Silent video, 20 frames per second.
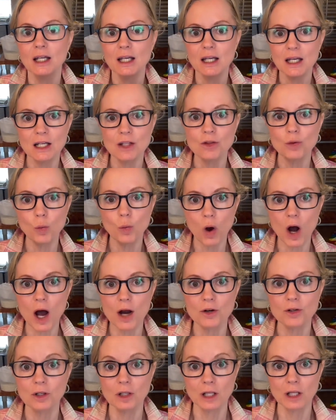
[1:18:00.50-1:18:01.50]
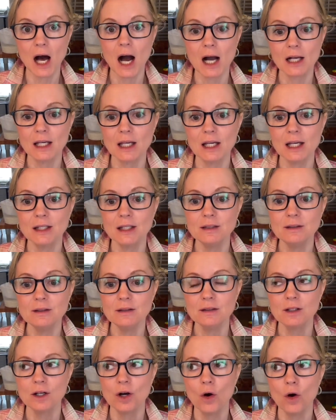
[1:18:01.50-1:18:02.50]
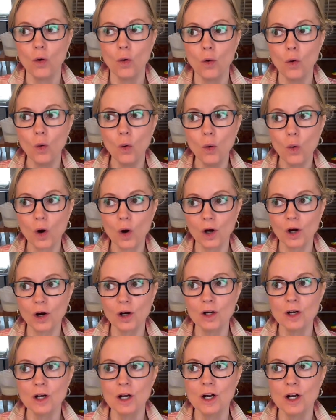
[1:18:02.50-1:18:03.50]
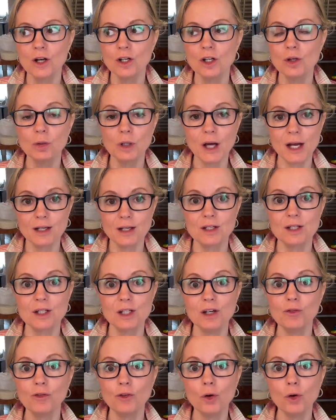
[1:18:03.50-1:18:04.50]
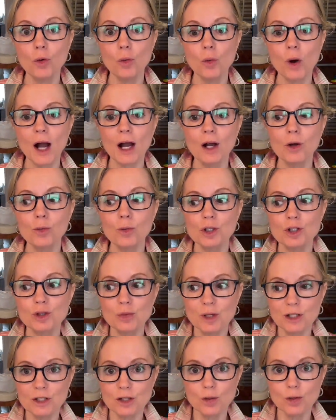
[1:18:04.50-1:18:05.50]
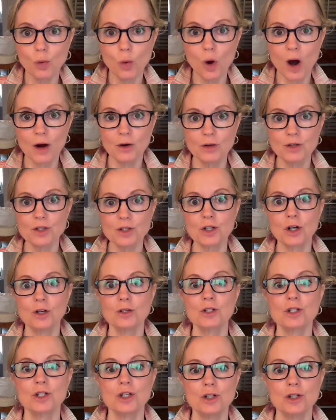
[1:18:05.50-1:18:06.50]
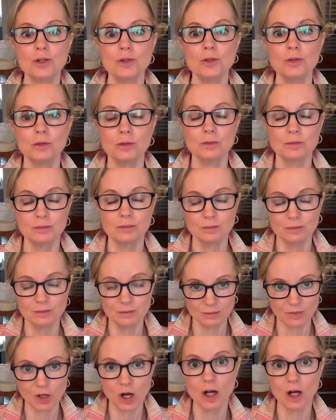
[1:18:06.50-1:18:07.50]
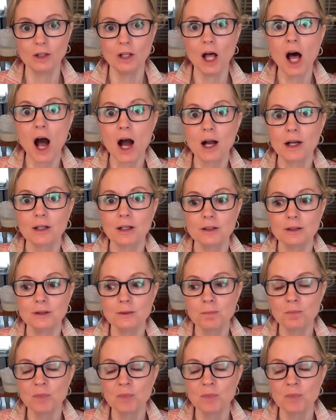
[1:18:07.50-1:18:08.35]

getting the water to lock in, or you let it sit for a while, which means the water starts to unlock.